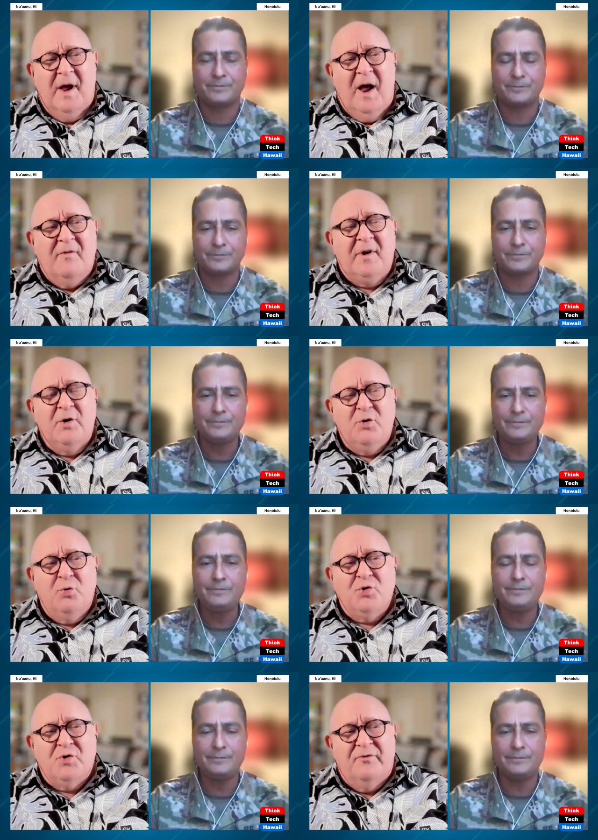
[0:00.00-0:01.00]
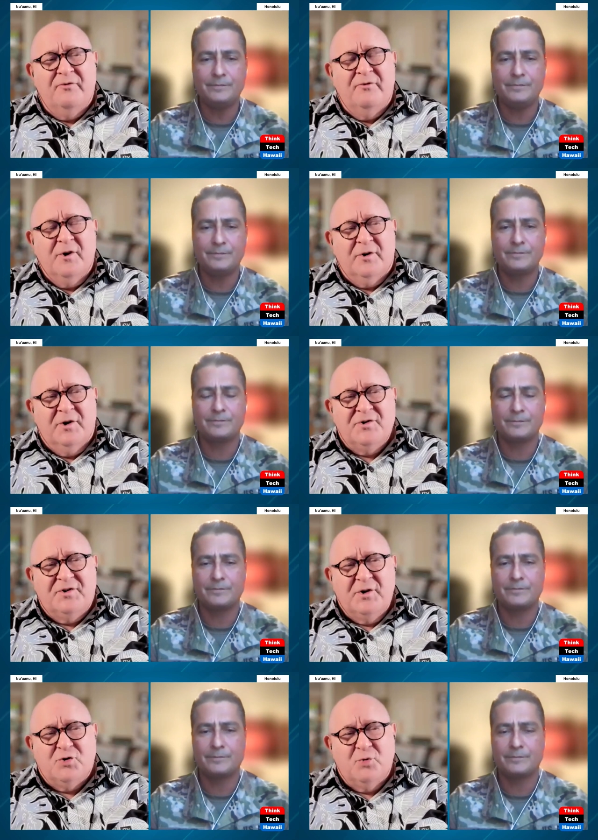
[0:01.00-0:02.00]
Speaker 1: having a huge
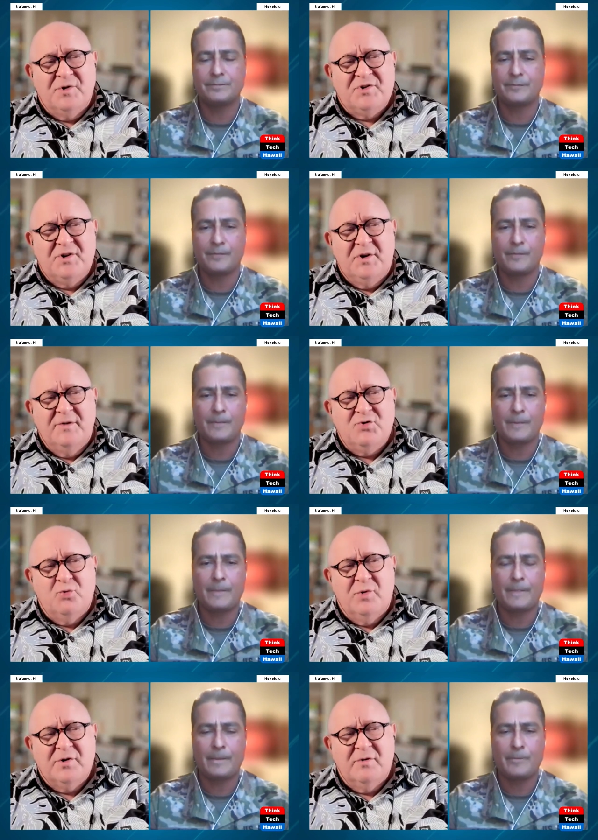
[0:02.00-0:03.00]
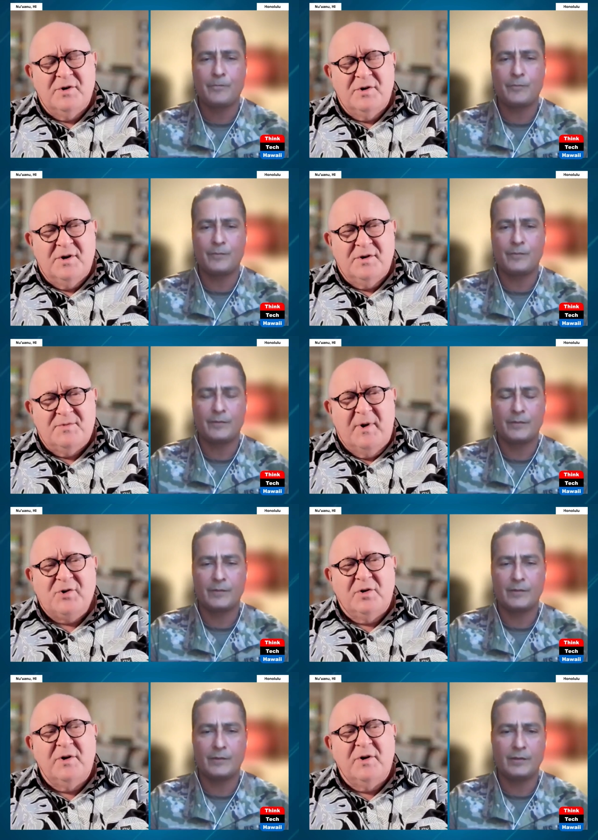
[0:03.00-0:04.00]
constituency gives you a
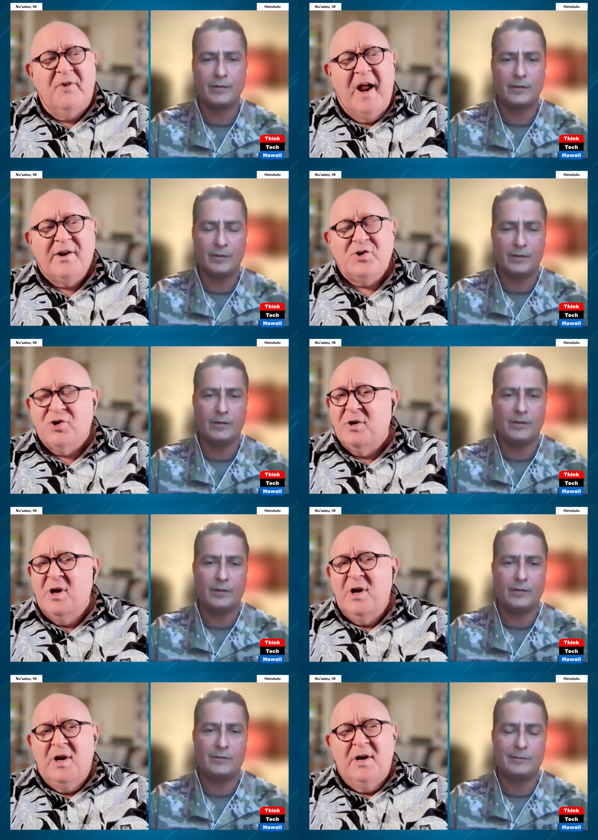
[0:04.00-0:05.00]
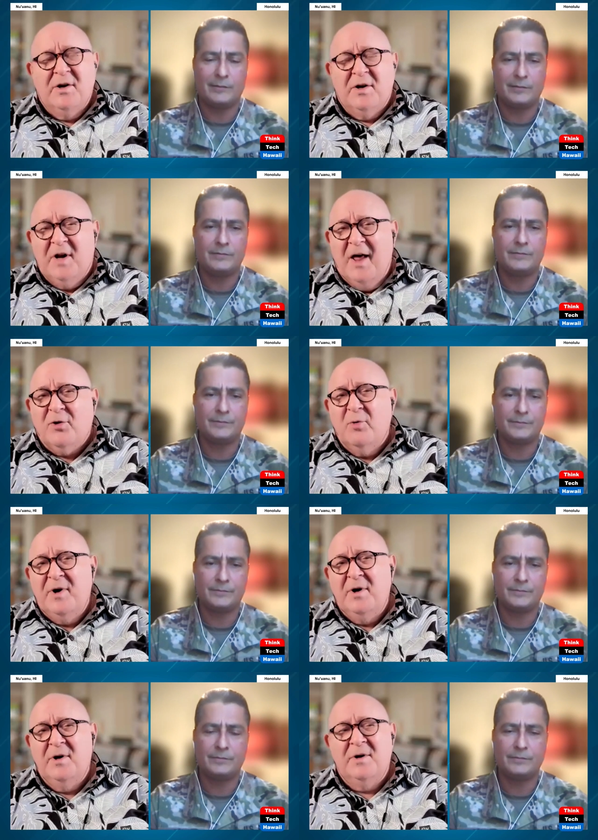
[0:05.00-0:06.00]
special advantage in
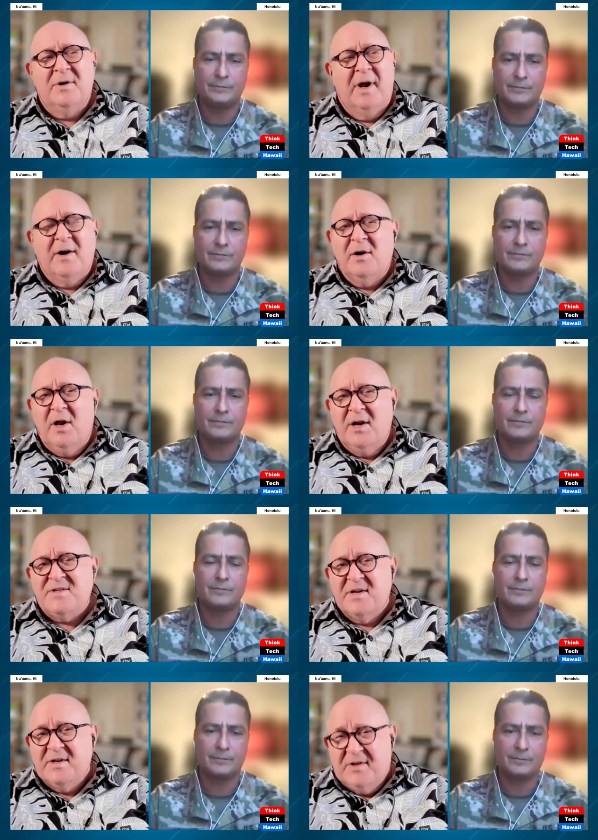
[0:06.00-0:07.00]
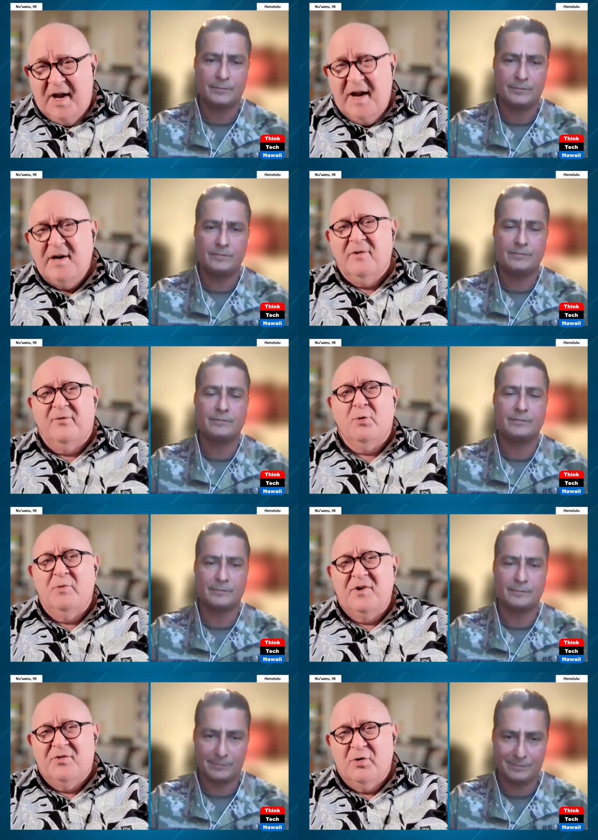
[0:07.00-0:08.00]
gathering and analyzing data for
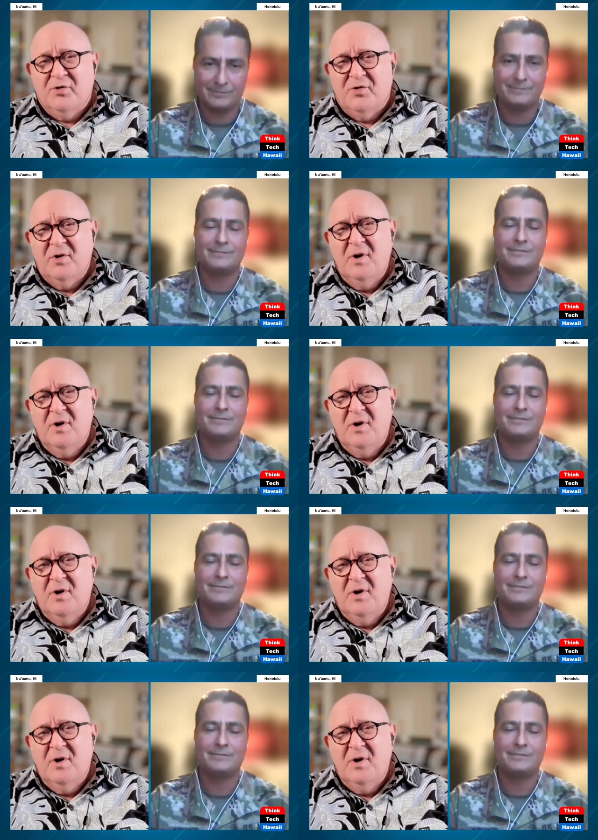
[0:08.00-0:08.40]
research.